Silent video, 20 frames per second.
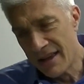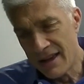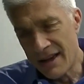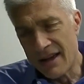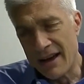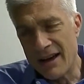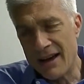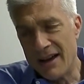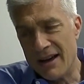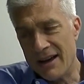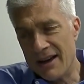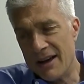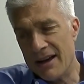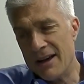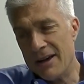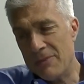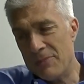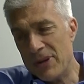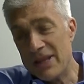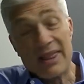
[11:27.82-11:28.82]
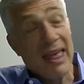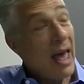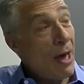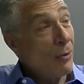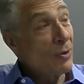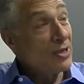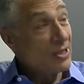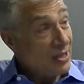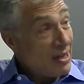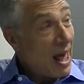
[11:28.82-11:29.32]
But that
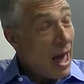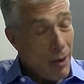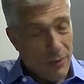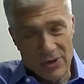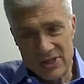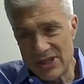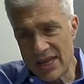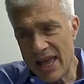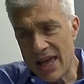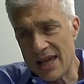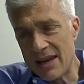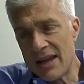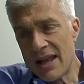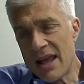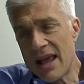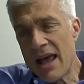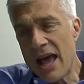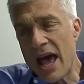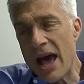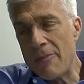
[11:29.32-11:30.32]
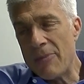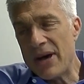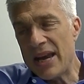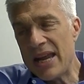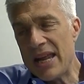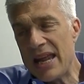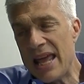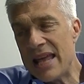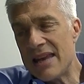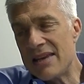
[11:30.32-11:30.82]
was it.
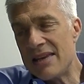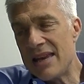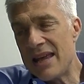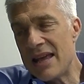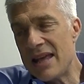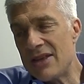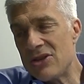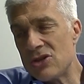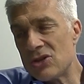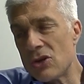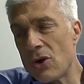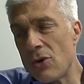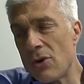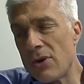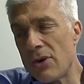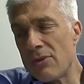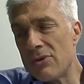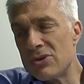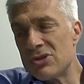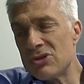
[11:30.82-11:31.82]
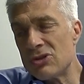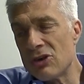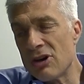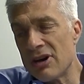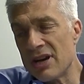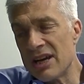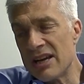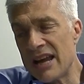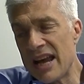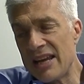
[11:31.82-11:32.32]
So it was
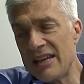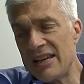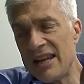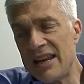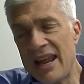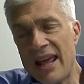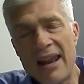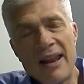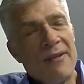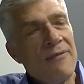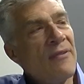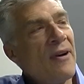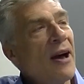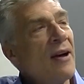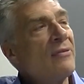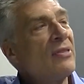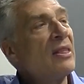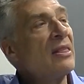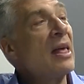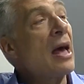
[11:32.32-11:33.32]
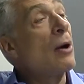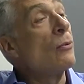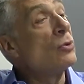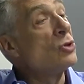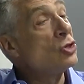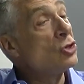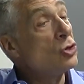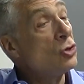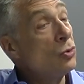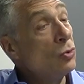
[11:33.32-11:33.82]
thought in 1985 that
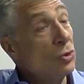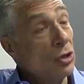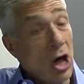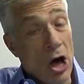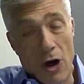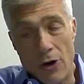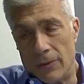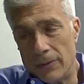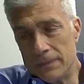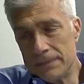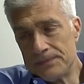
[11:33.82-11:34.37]
was too low.